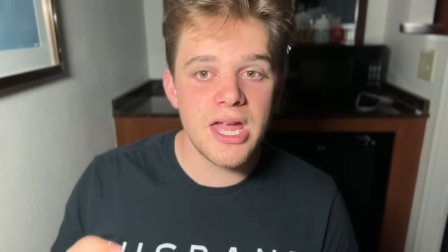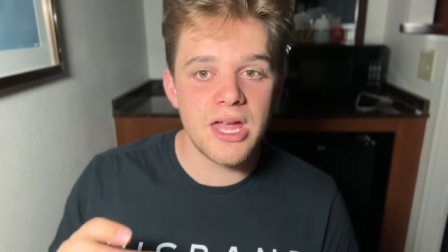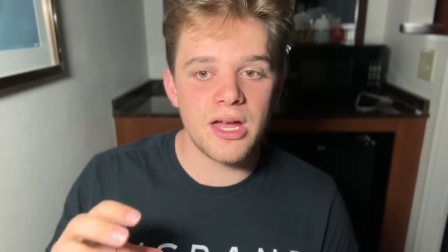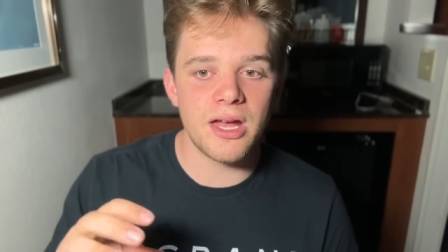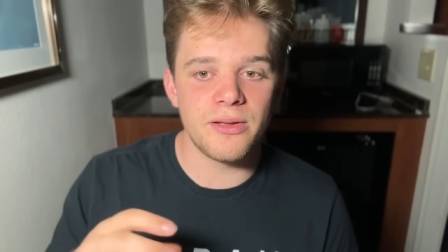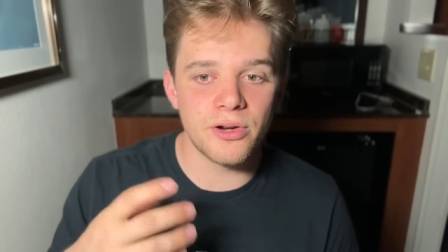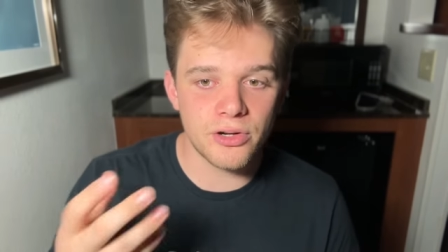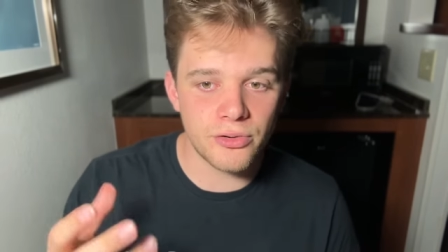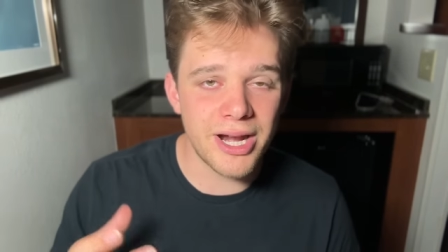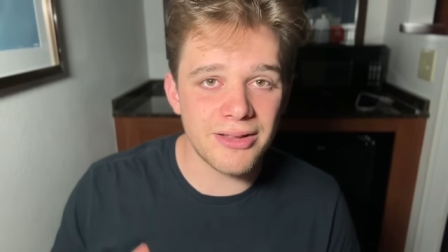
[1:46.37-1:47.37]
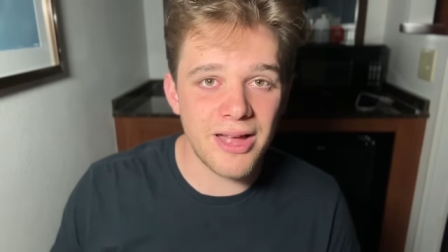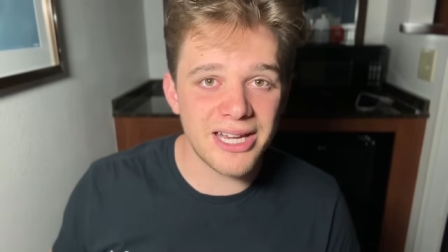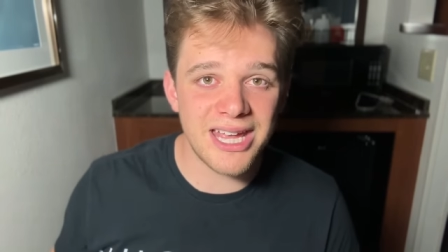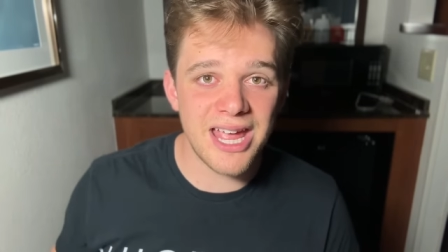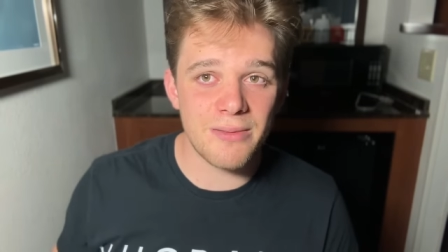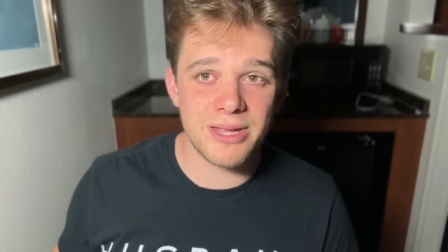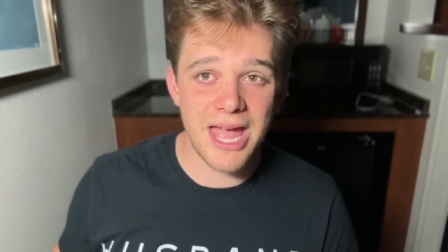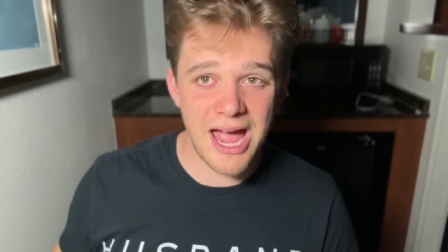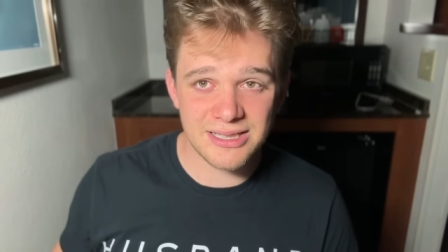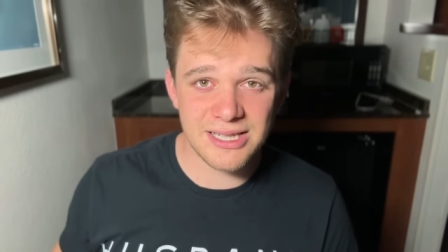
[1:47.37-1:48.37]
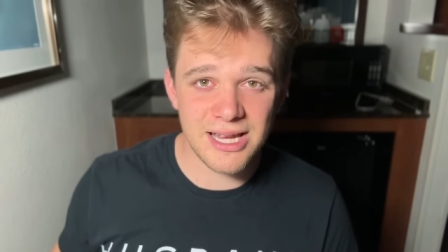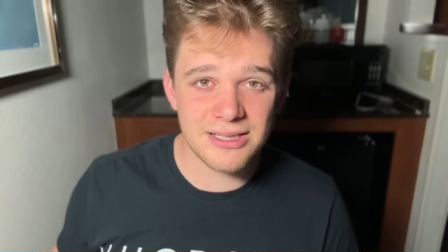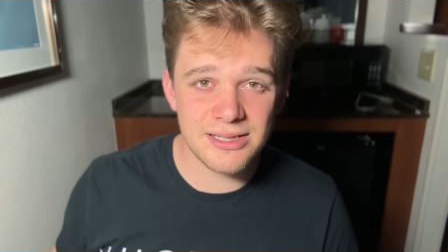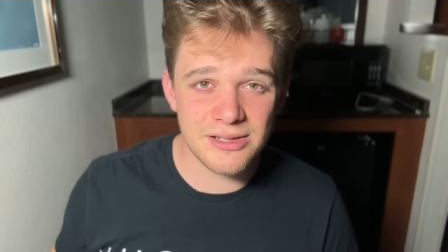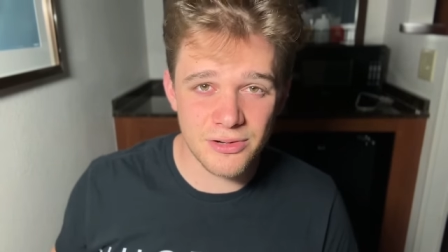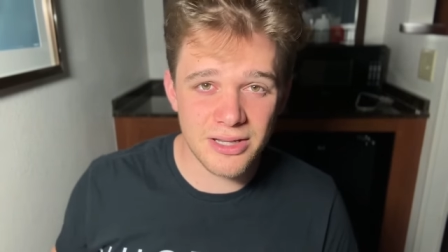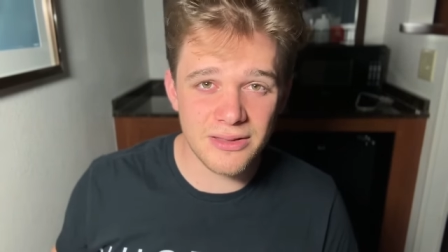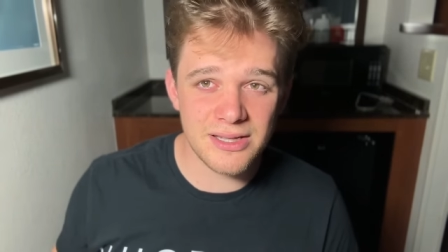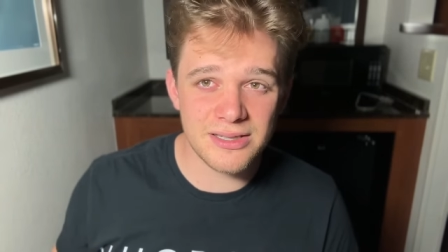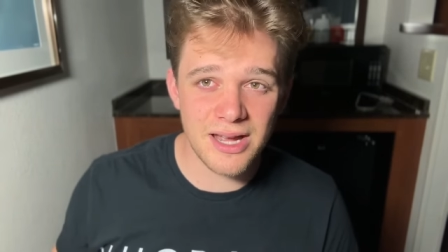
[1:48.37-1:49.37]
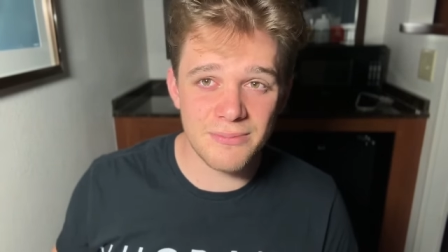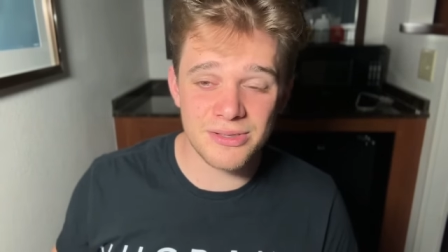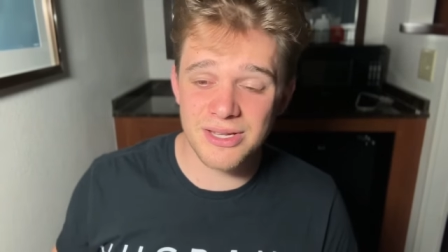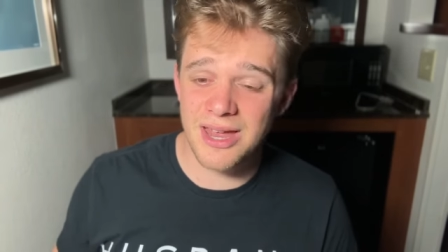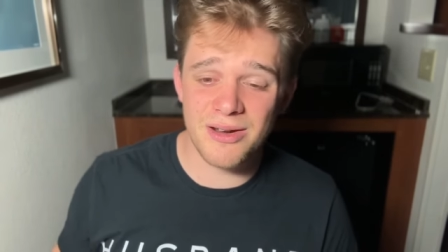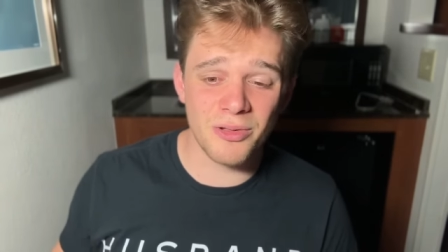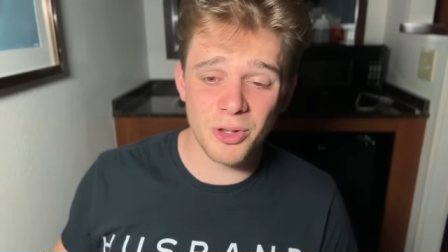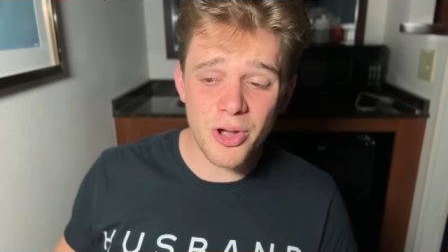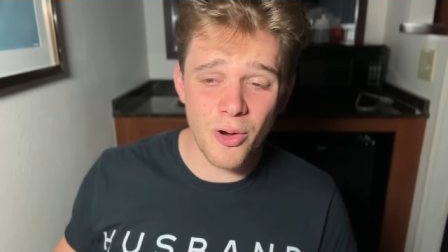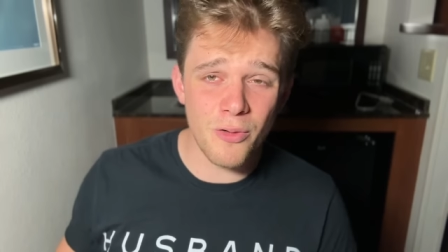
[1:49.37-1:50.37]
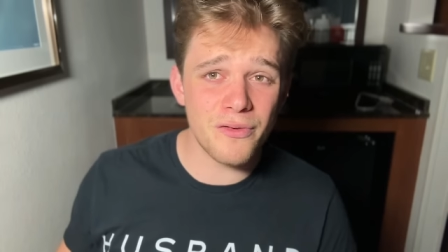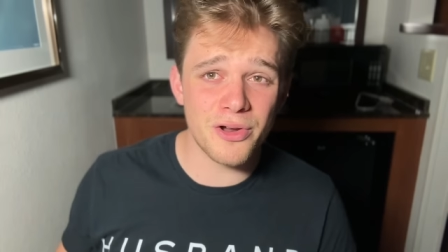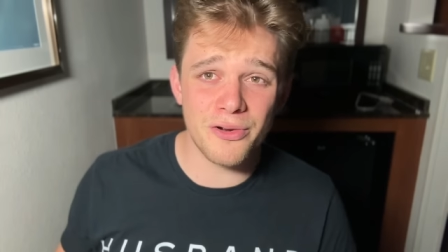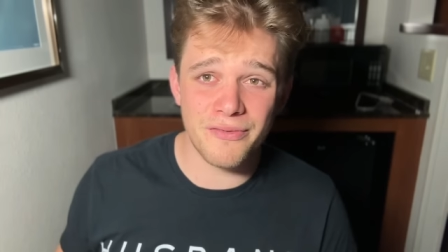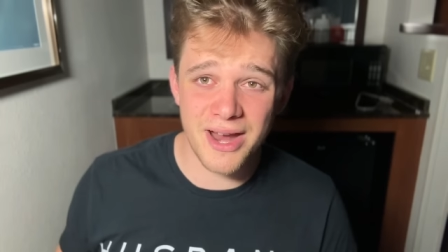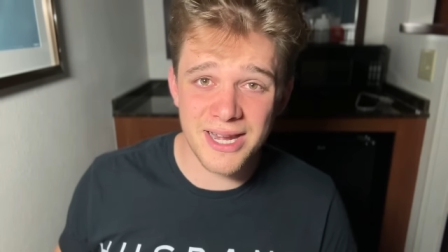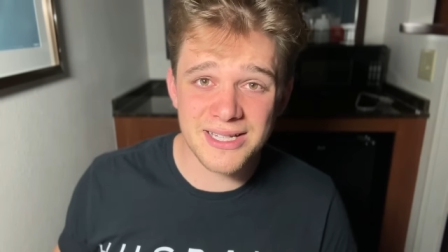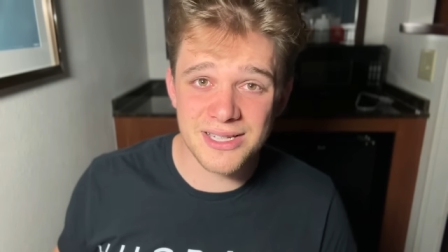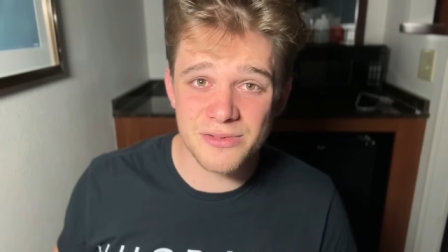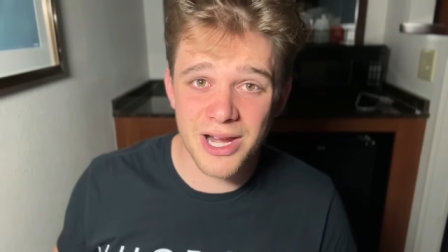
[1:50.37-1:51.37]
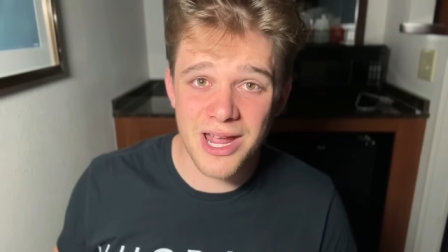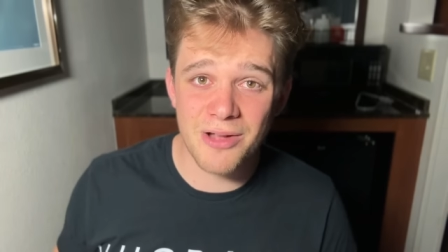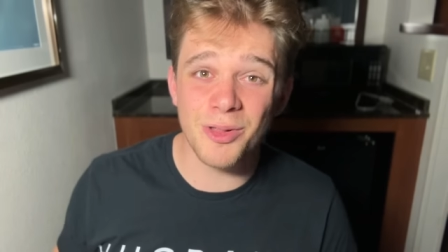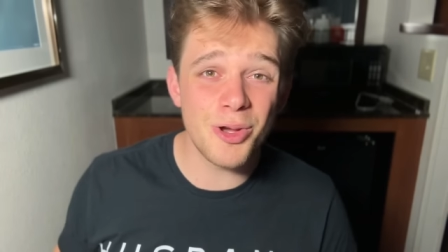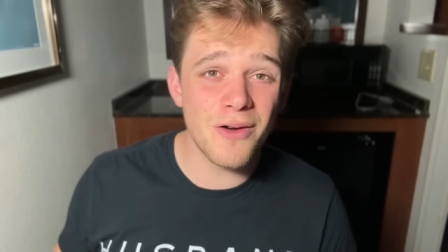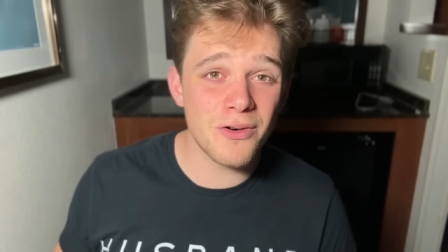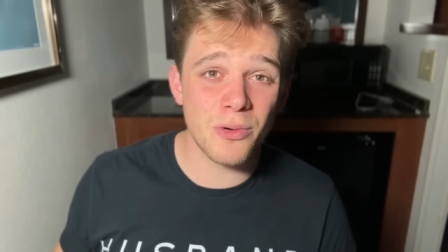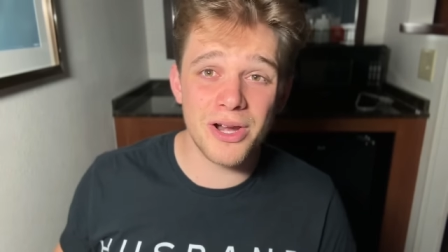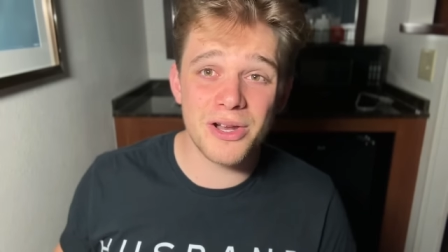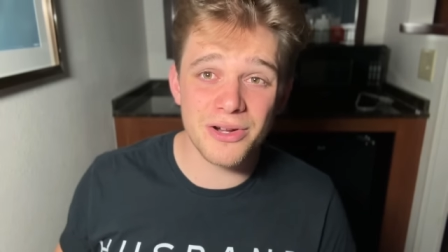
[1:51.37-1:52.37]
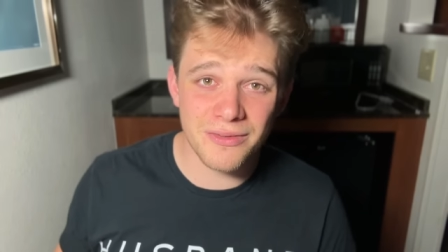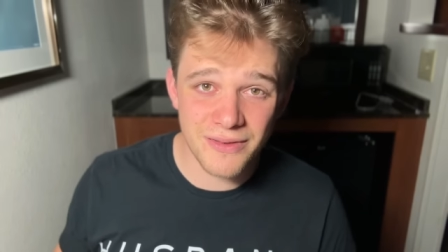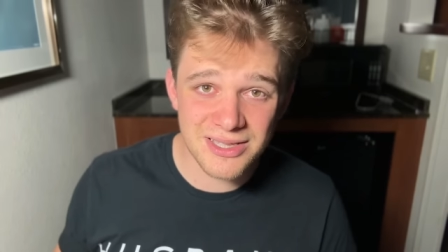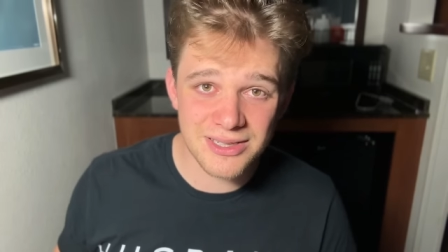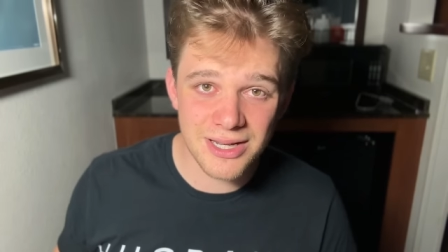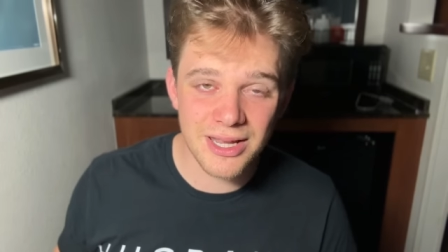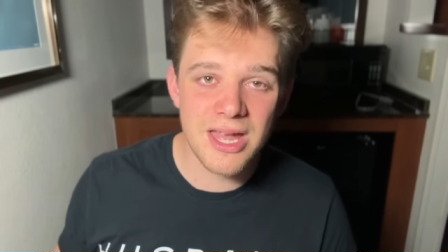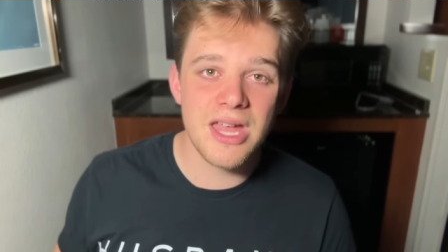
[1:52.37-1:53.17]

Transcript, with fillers: uh, your credit line can't be accessed during these times. And look over your finances right now. Look over where you're investing.